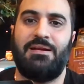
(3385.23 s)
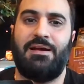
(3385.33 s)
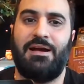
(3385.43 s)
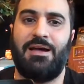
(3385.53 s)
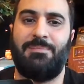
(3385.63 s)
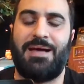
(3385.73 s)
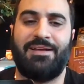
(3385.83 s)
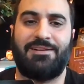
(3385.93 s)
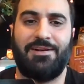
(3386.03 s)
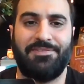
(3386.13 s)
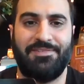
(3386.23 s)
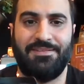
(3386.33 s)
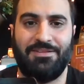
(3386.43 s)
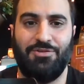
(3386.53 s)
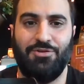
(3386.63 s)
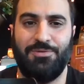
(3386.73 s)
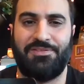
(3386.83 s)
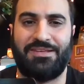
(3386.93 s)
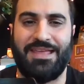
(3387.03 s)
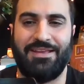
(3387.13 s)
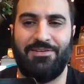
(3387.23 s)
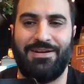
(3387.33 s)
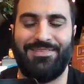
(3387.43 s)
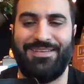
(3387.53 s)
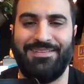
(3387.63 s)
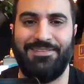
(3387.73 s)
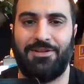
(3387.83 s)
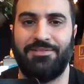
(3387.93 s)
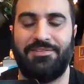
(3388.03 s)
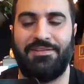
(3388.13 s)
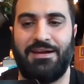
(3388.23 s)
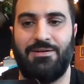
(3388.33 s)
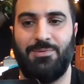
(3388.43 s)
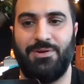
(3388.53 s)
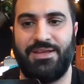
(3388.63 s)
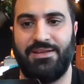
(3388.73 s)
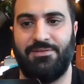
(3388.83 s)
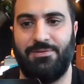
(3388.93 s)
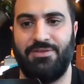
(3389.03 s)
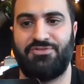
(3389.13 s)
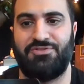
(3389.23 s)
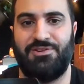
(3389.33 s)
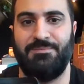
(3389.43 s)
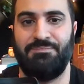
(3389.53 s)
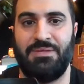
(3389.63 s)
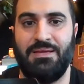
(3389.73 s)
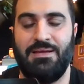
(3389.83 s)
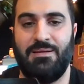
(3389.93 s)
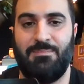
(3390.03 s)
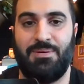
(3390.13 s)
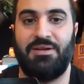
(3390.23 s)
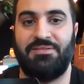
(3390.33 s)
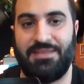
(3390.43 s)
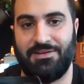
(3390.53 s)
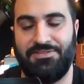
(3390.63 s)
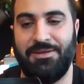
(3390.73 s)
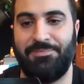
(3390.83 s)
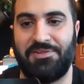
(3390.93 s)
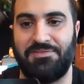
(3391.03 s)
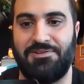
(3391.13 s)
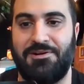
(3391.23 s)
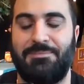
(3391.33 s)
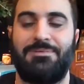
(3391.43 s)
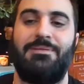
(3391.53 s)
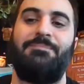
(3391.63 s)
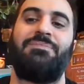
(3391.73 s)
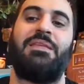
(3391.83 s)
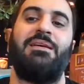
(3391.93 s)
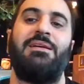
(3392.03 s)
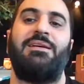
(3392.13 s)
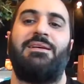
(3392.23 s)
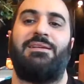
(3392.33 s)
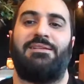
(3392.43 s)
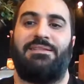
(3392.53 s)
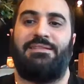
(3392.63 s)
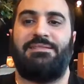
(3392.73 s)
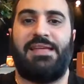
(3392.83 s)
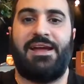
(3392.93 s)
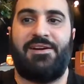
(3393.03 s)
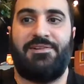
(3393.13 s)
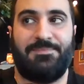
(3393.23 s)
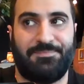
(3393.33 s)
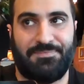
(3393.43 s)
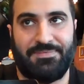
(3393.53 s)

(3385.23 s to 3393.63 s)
I had a cousin who was getting around $10 an hour working in a restaurant, but they got tips on top. Now,